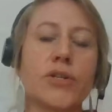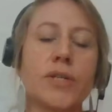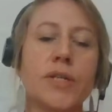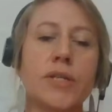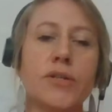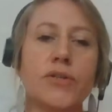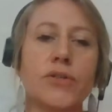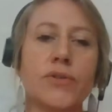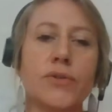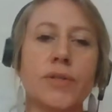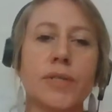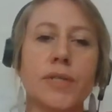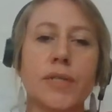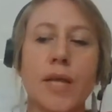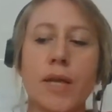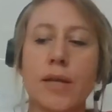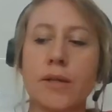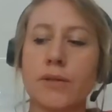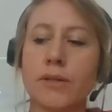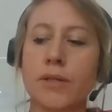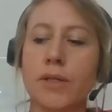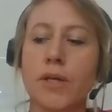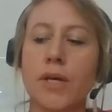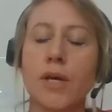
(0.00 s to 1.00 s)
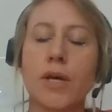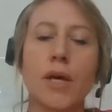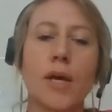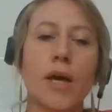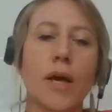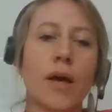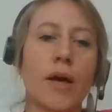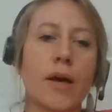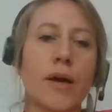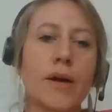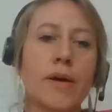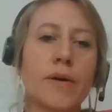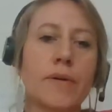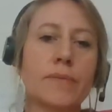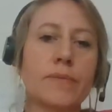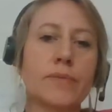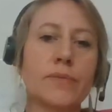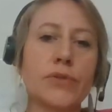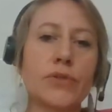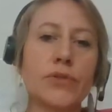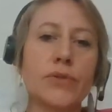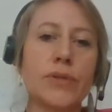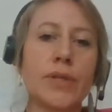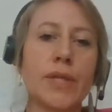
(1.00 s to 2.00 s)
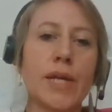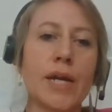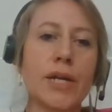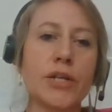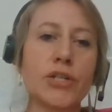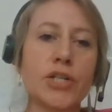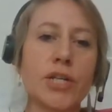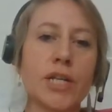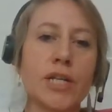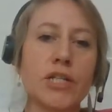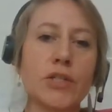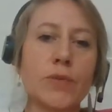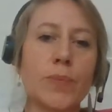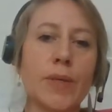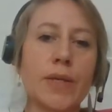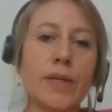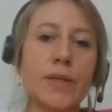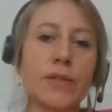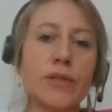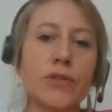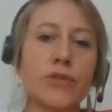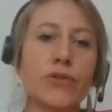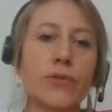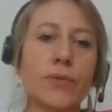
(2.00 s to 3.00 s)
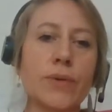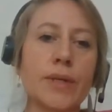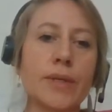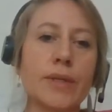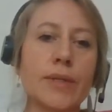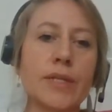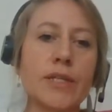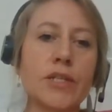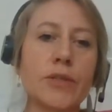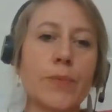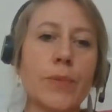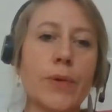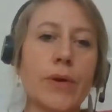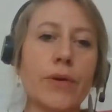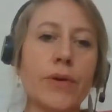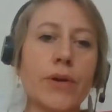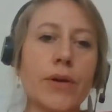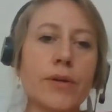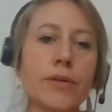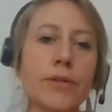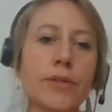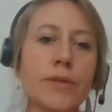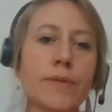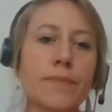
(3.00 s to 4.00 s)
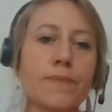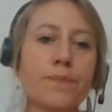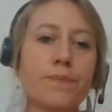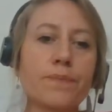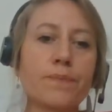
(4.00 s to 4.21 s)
you need to send to the HSPs during this period.